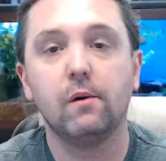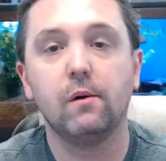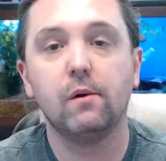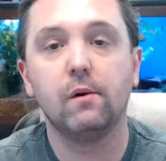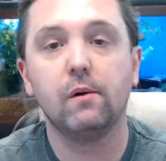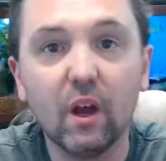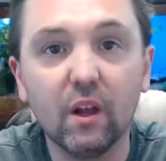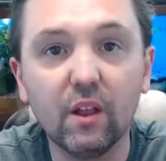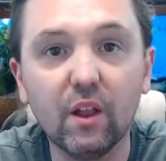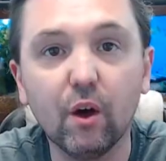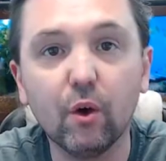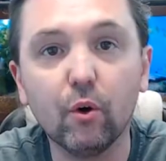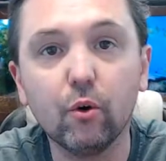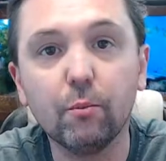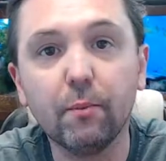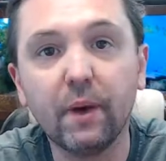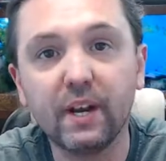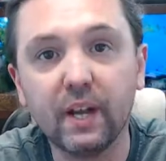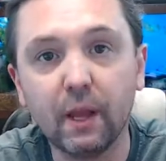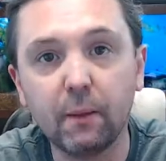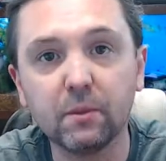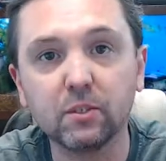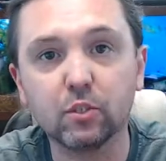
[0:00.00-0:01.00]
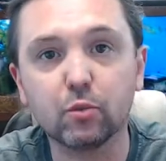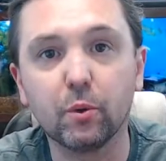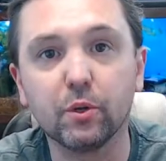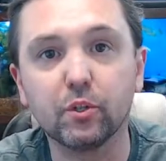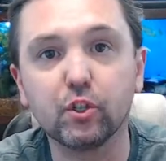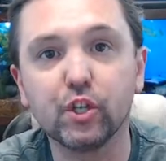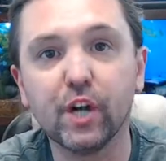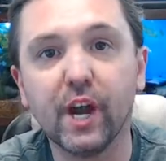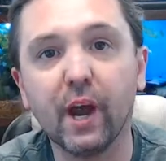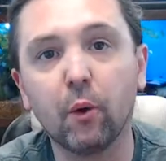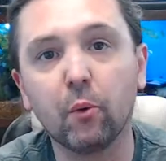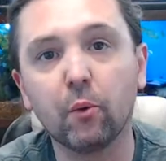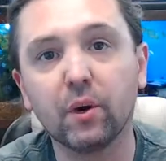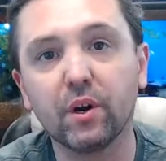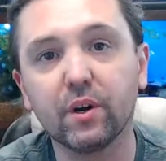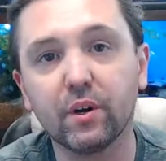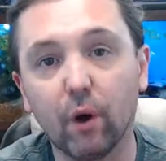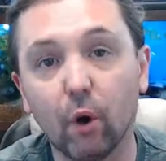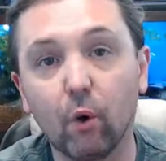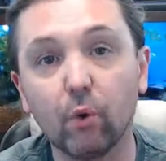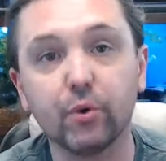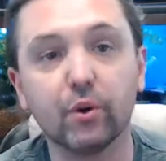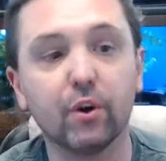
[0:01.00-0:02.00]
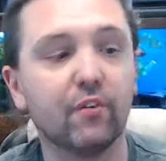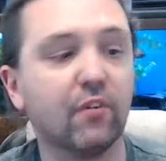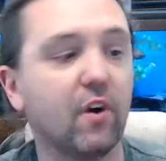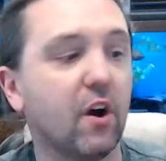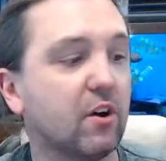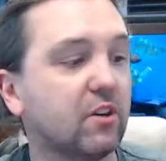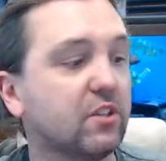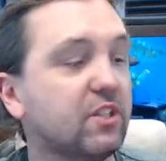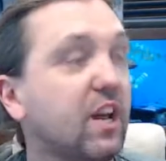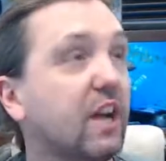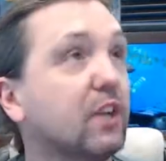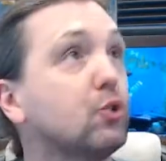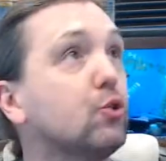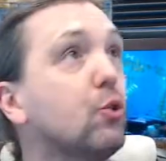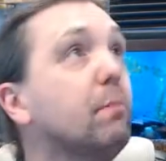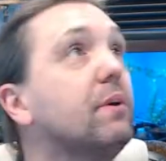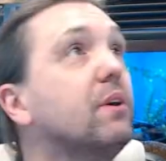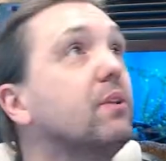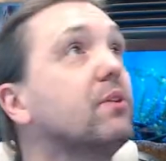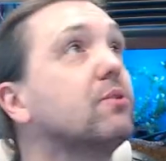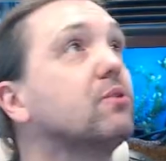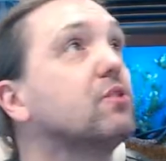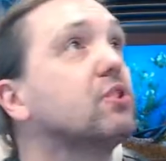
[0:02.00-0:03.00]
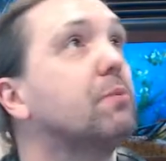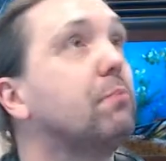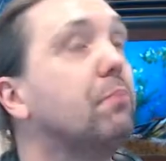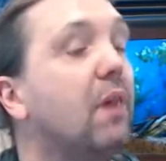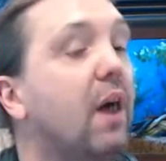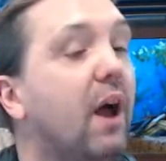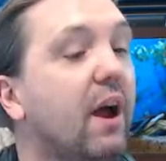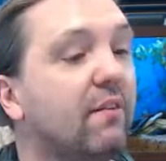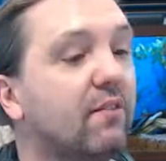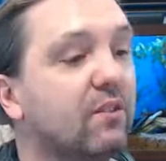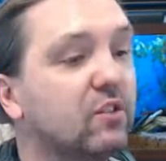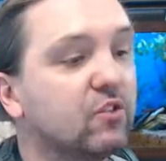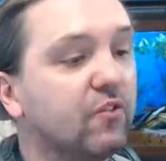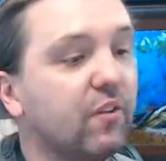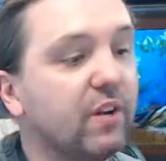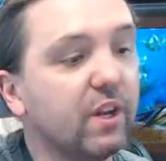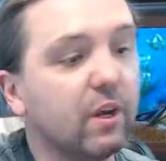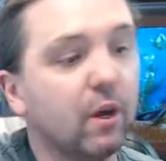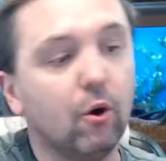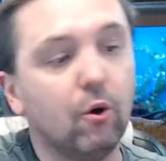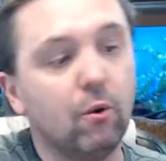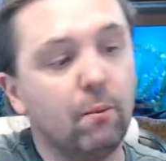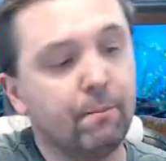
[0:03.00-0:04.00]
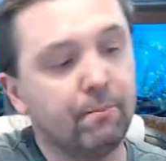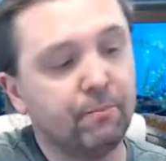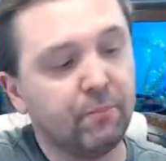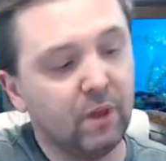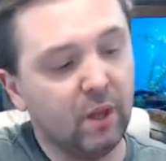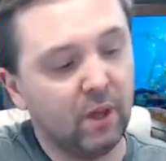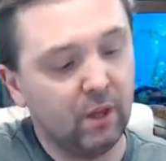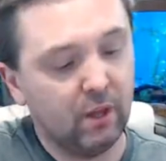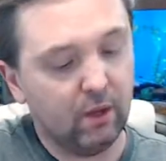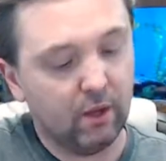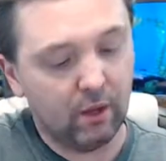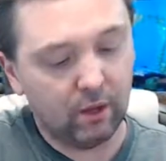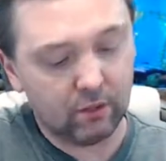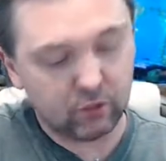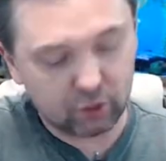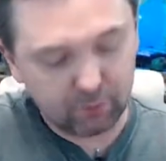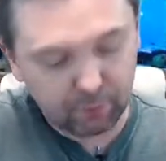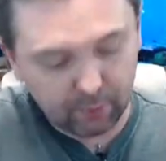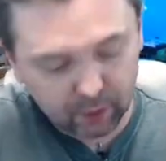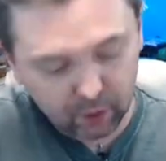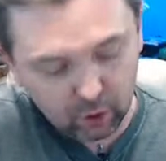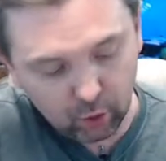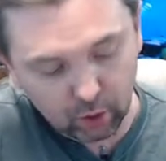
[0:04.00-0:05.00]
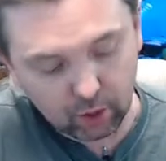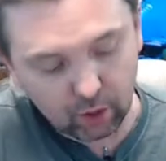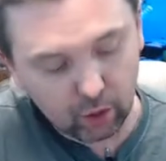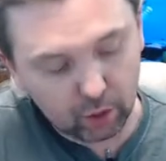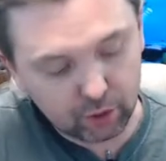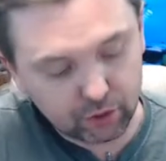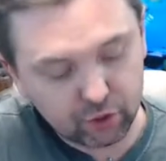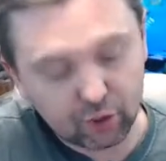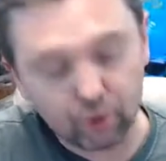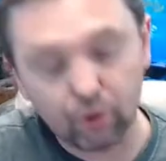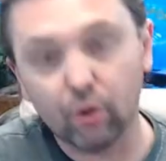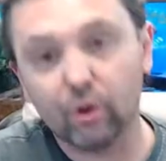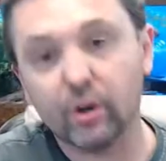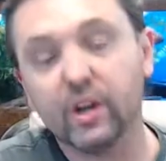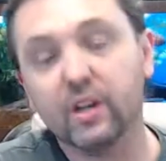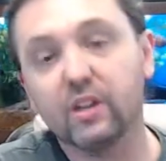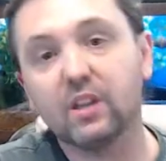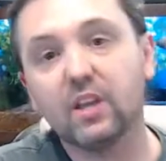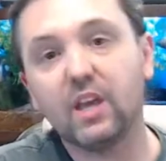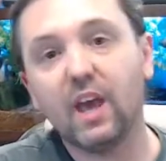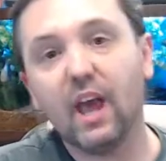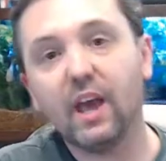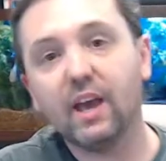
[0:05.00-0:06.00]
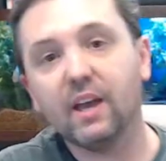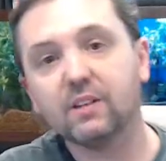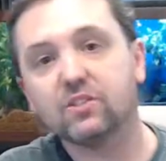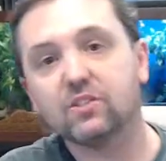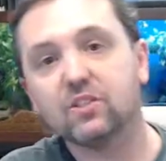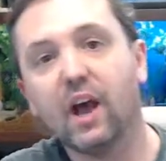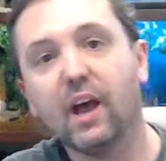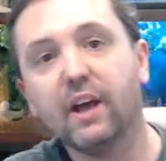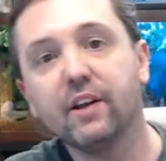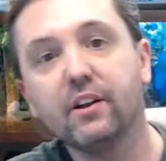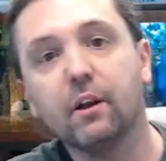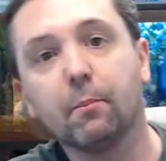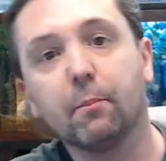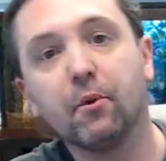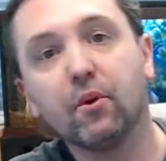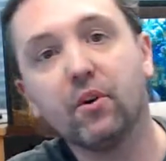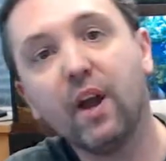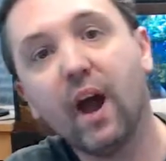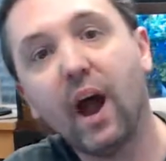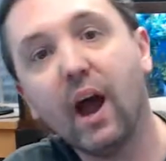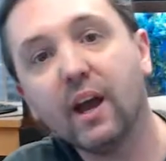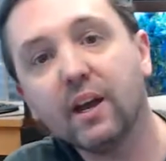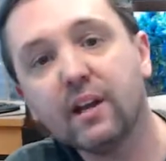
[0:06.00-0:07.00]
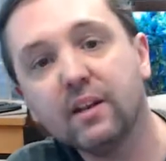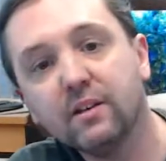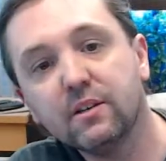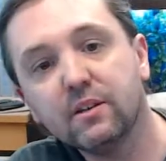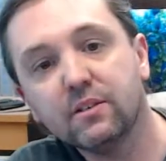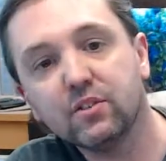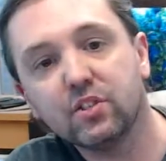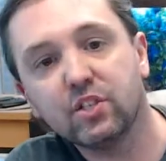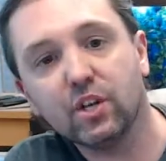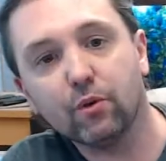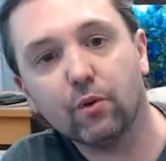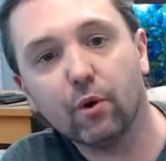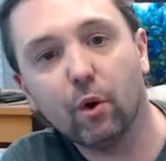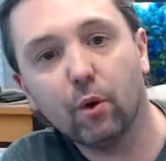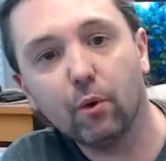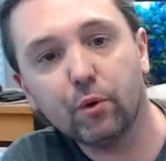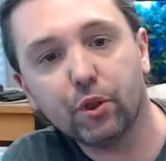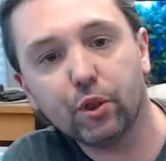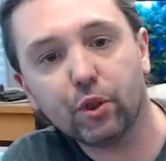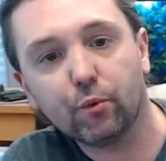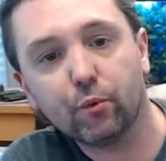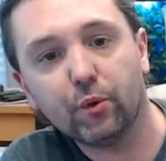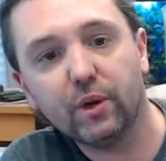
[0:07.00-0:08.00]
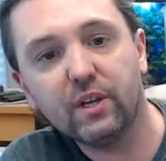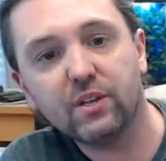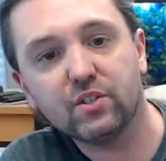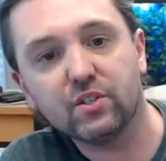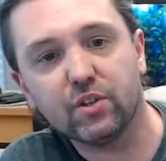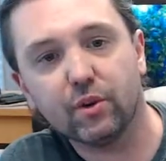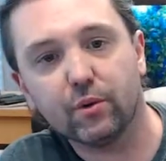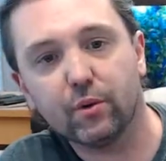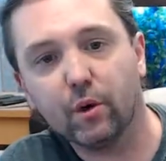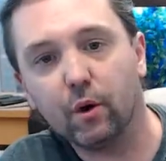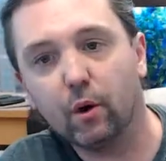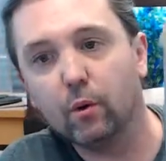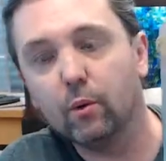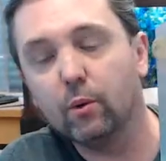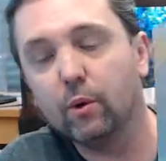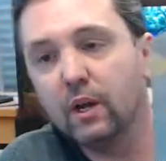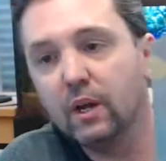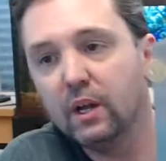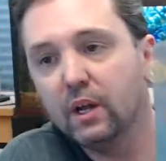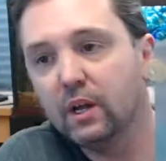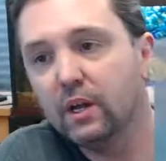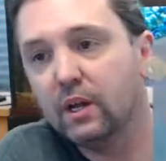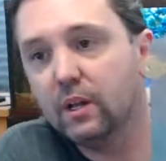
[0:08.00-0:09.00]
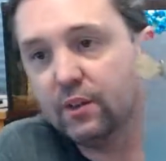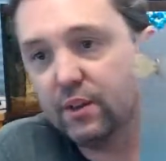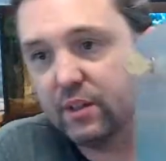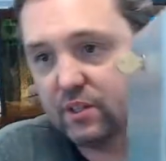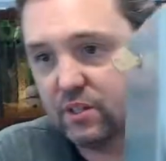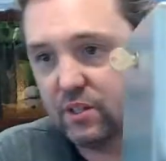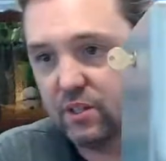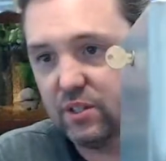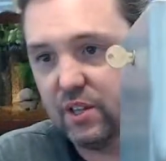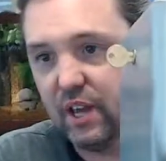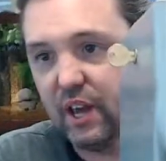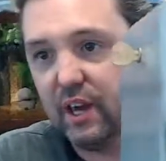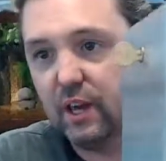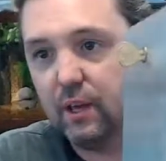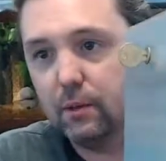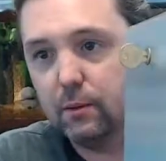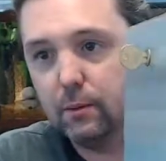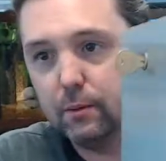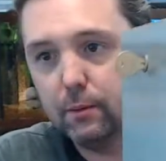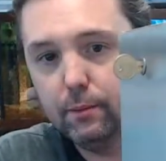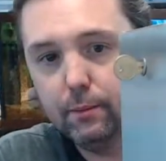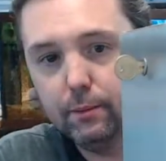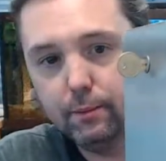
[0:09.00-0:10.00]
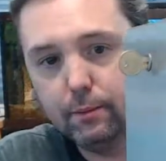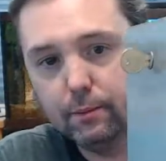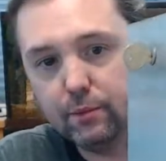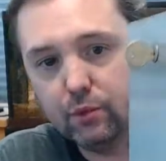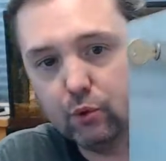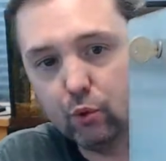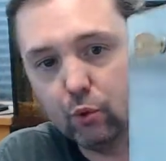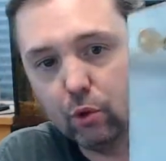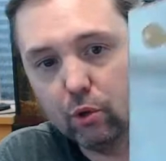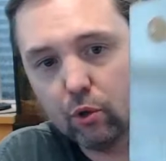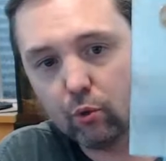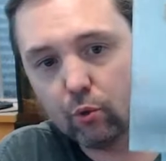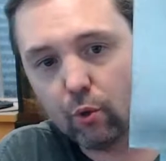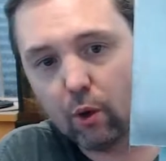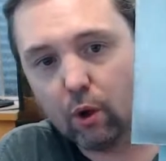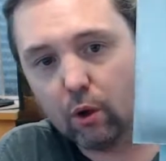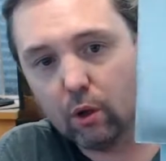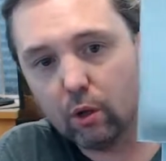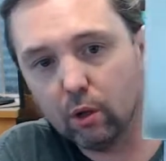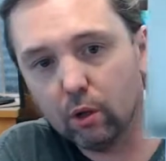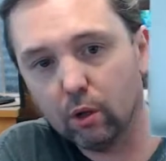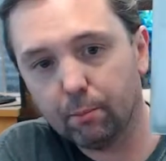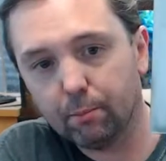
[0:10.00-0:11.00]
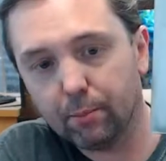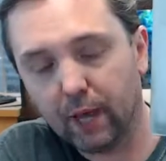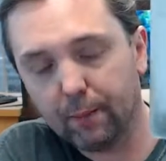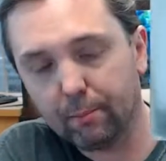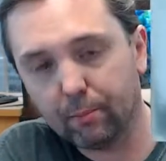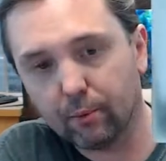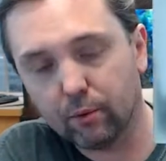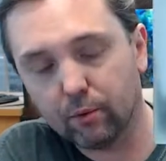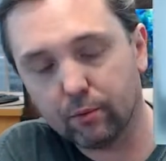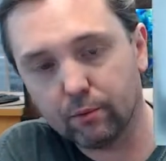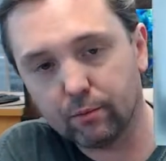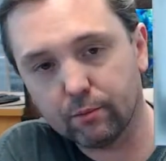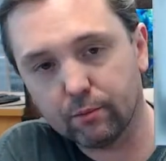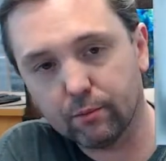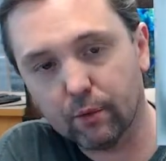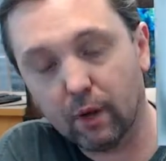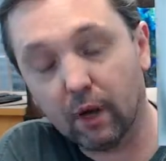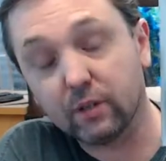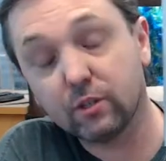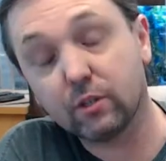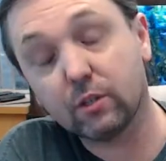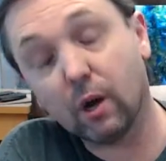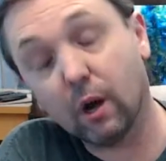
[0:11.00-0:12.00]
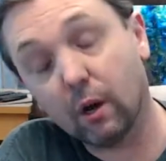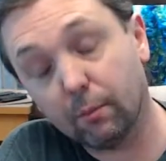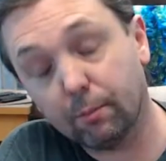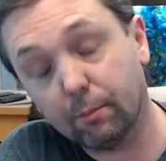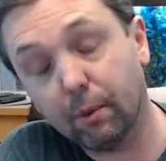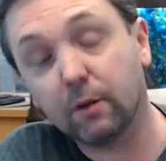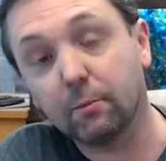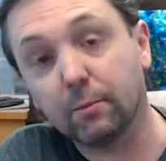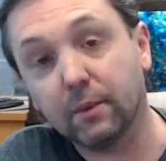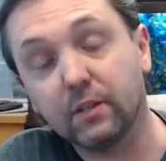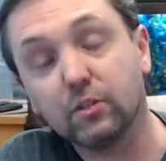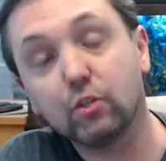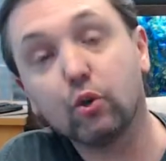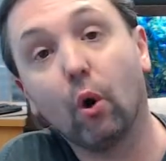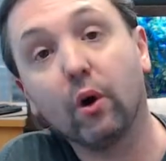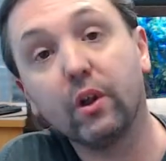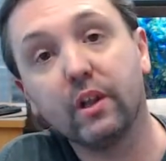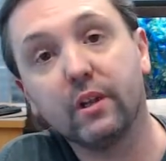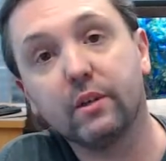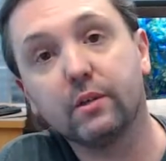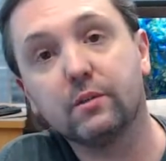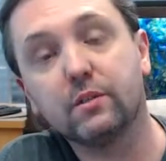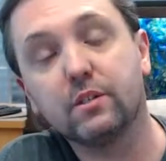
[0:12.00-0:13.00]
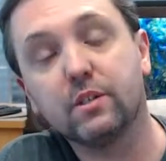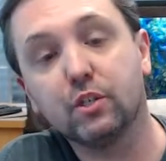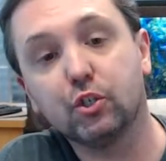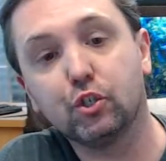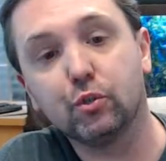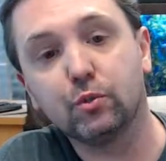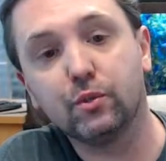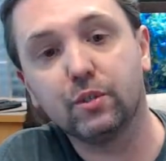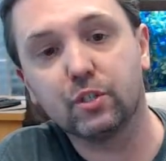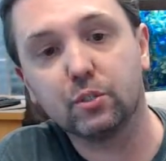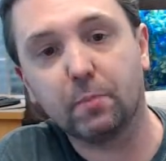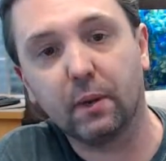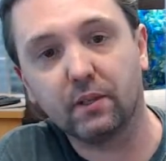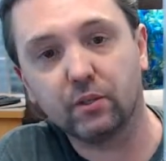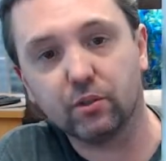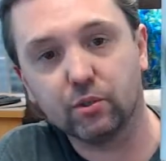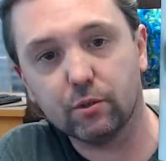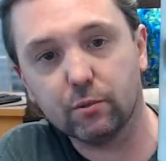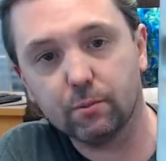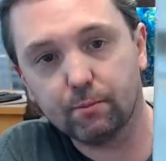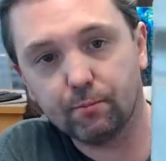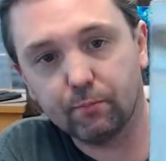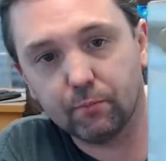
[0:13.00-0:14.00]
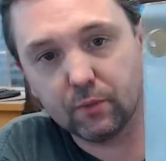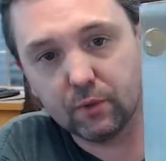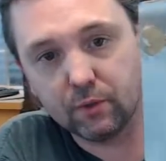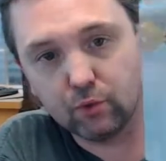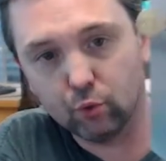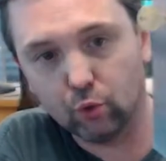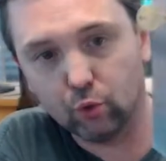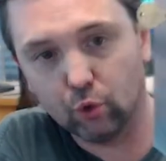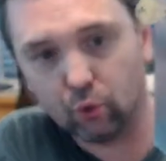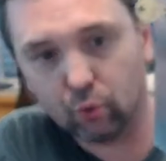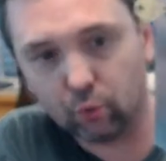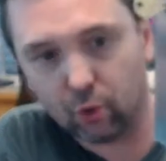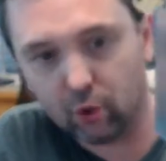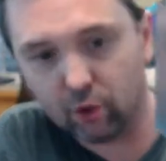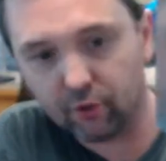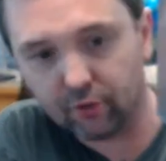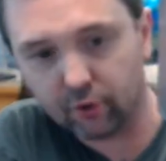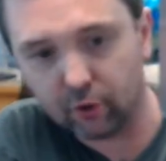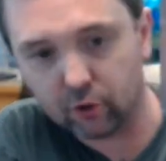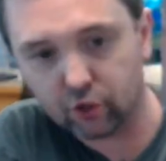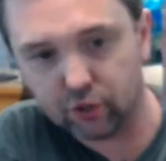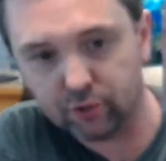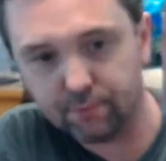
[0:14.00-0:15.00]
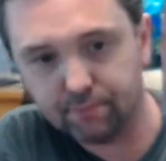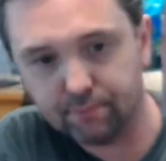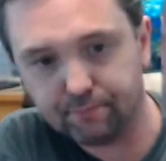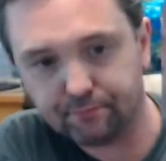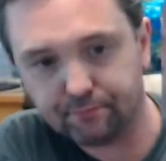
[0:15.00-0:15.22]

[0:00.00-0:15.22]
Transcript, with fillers: Hello, my name is Rich Howard, owner of Architectural Builder Supply, and this video is to bring you a closer look at the ASI number 9030. This is a dual roll paper, uh, pardon me, toilet tissue dispenser, dual roll version.